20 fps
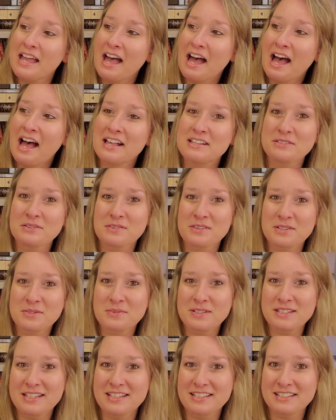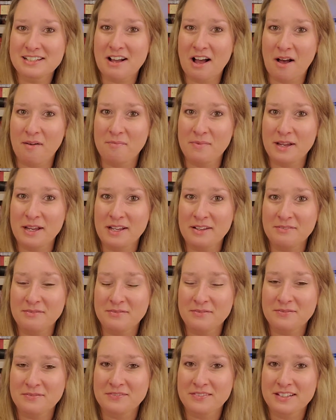Uh, so this was his copy,
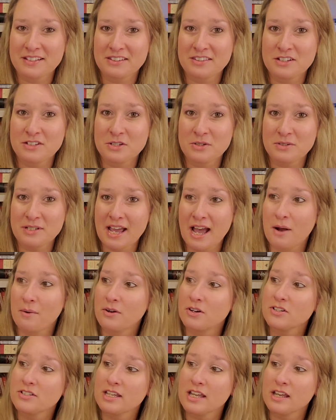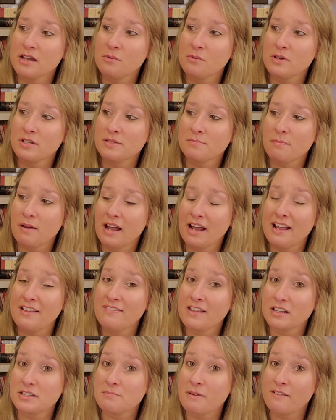The Two Towers. It was my,
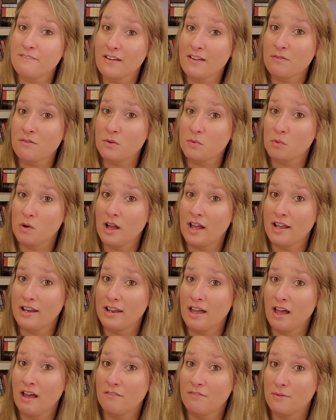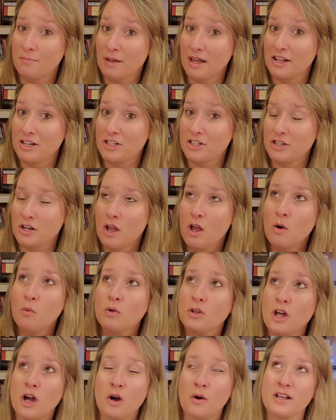that's my favorite one of the bunch.
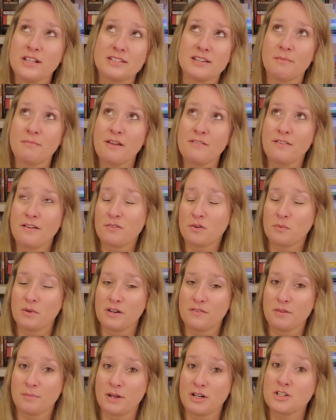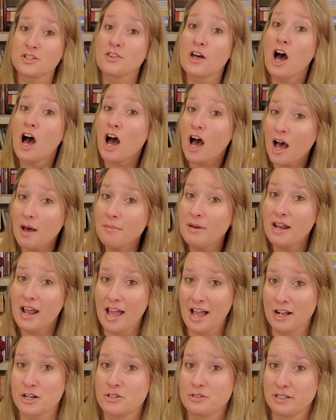Well, no, it's not my favorite one of the bunch. The Hobbit
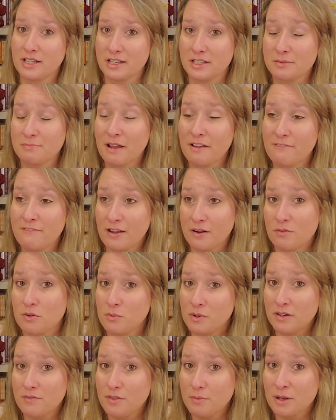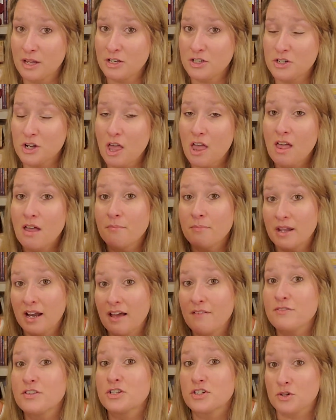actually is my favorite one of the bunch, but
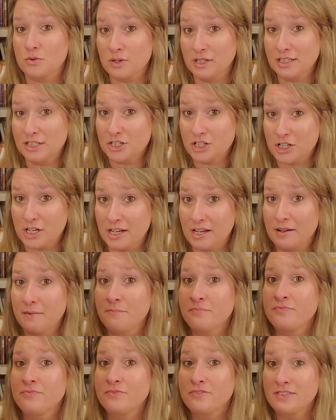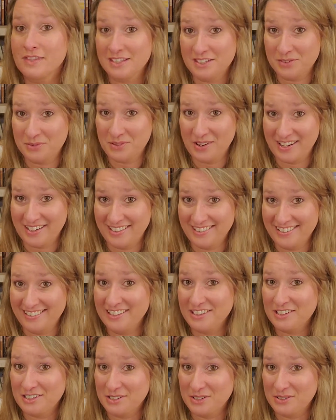of the trilogy, this one,
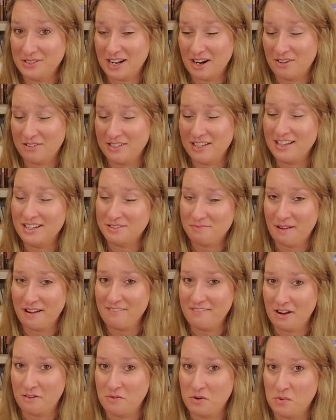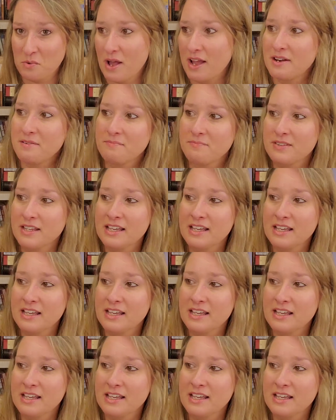The Two Towers, is my favorite one.